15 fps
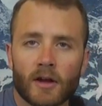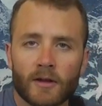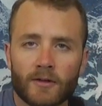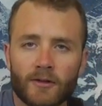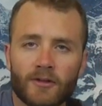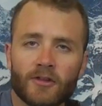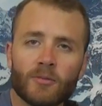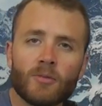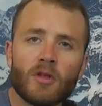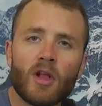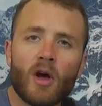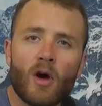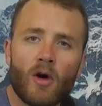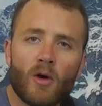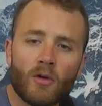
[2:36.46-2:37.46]
in some
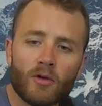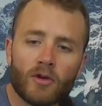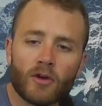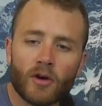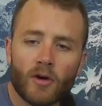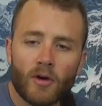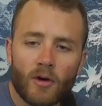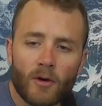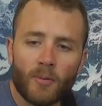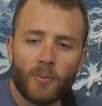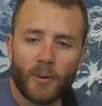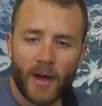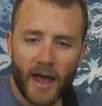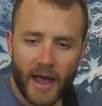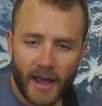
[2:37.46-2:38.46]
local
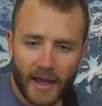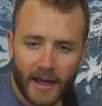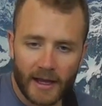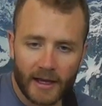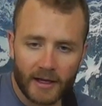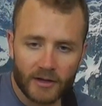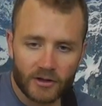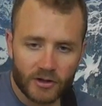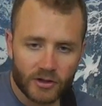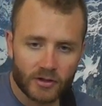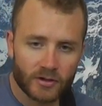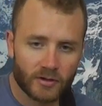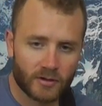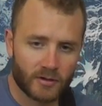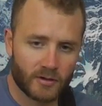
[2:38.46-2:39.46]
page.
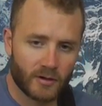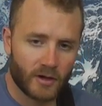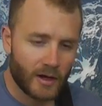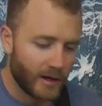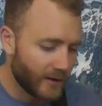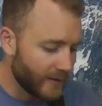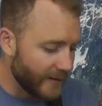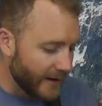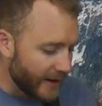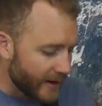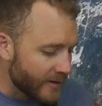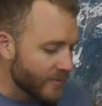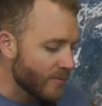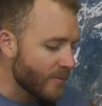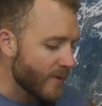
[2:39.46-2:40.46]

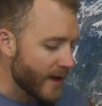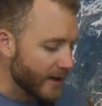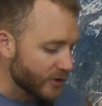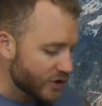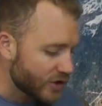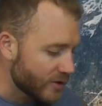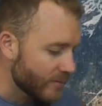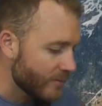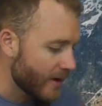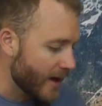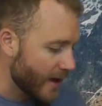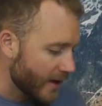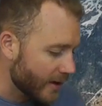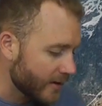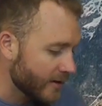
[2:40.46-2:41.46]
Didn't mention
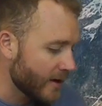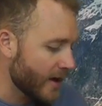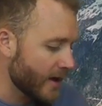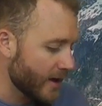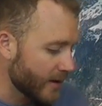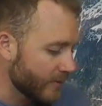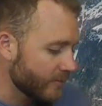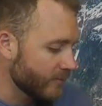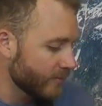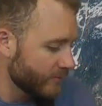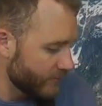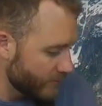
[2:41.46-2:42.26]
my name.